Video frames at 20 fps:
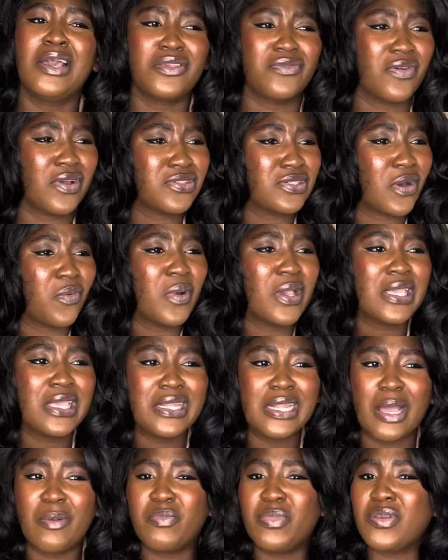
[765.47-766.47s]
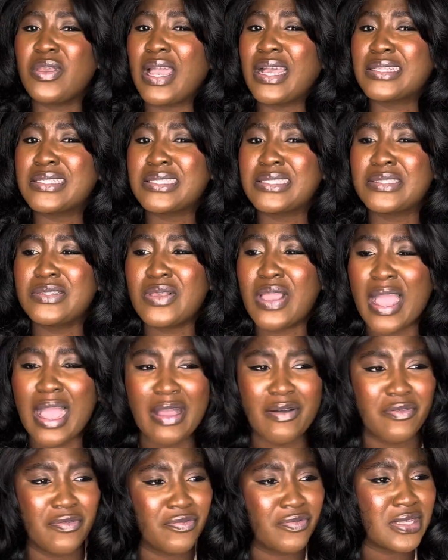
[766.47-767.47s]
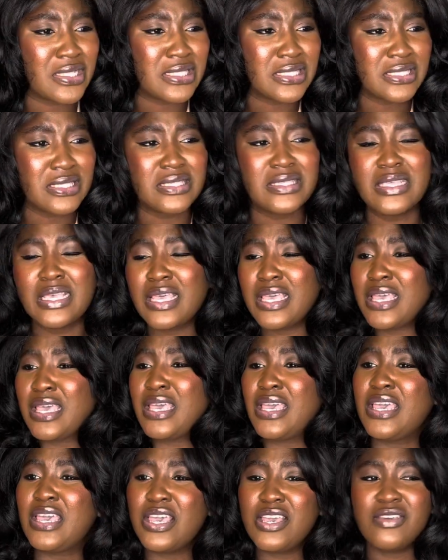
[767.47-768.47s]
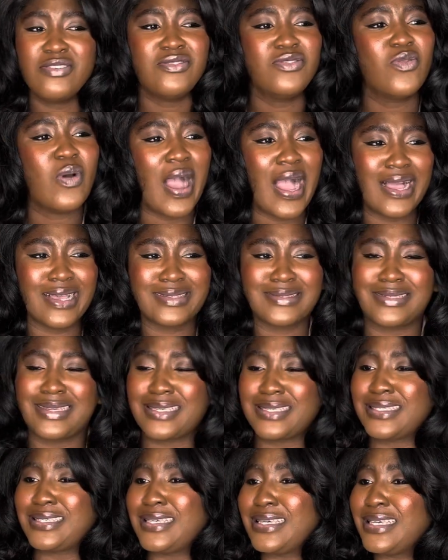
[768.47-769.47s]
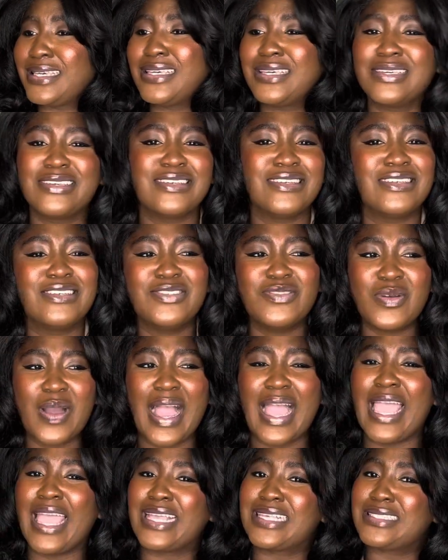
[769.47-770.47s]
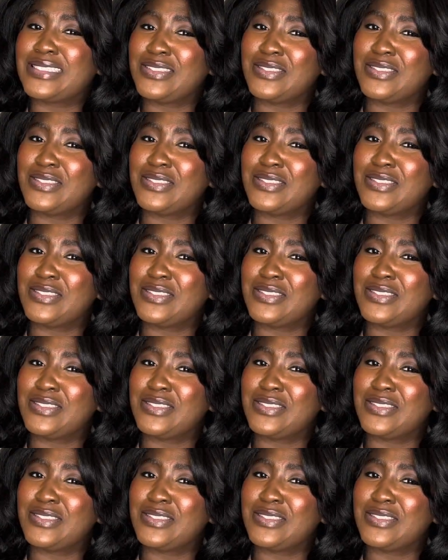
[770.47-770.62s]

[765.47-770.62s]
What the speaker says: Once you're waking up, you are fit, you are kicking, you are